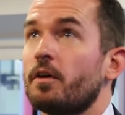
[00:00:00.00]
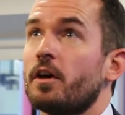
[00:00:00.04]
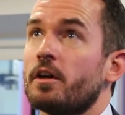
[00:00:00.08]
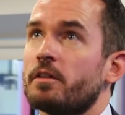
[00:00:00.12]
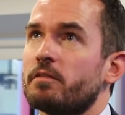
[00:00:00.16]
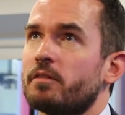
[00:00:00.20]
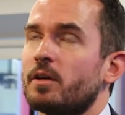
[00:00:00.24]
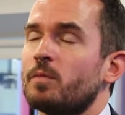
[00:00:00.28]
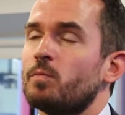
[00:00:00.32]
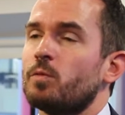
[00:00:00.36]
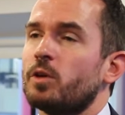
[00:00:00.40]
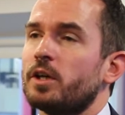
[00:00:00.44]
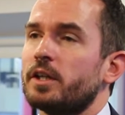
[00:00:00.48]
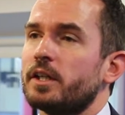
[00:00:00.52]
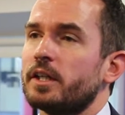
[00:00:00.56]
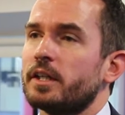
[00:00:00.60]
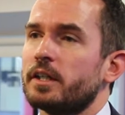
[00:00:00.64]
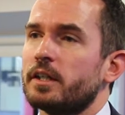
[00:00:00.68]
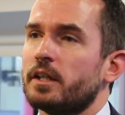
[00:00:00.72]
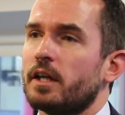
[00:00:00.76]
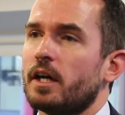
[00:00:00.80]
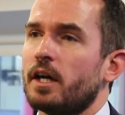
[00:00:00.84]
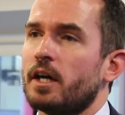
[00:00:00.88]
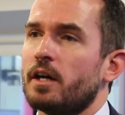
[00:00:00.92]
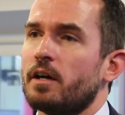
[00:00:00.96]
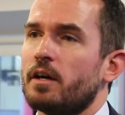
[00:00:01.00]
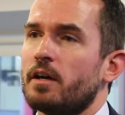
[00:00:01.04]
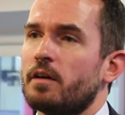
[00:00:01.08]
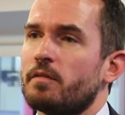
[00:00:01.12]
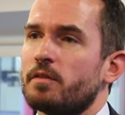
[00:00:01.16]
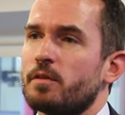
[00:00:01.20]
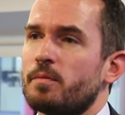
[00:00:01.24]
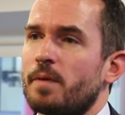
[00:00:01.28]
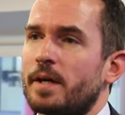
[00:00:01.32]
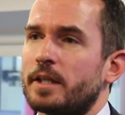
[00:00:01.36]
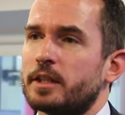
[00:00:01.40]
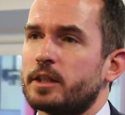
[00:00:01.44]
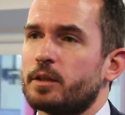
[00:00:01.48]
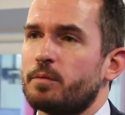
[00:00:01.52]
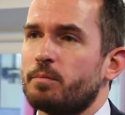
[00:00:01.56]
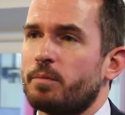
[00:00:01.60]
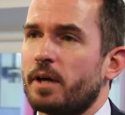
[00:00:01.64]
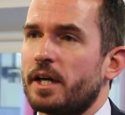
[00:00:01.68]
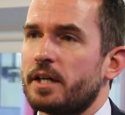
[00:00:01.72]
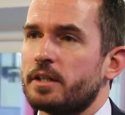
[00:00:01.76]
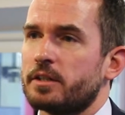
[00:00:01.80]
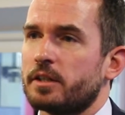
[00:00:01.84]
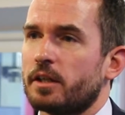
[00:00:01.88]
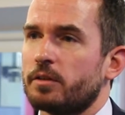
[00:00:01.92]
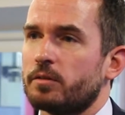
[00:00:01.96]
further unwinding of the Mexican
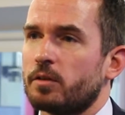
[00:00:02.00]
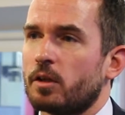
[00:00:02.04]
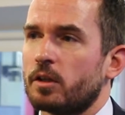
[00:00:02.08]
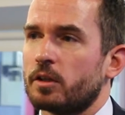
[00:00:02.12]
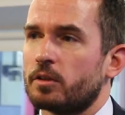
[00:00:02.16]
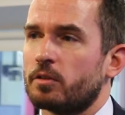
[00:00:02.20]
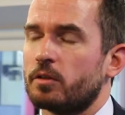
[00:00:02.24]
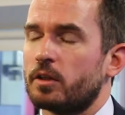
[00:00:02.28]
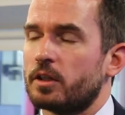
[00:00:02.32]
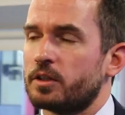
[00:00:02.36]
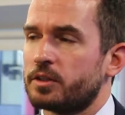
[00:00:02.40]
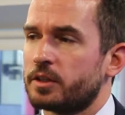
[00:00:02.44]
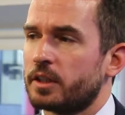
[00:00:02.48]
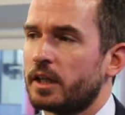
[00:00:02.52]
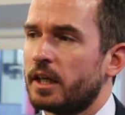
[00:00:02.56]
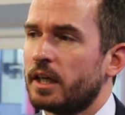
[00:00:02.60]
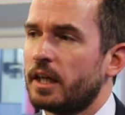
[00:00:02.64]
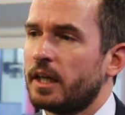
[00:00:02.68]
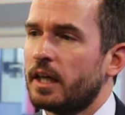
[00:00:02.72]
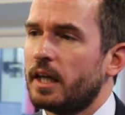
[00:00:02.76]
peso dollar cross.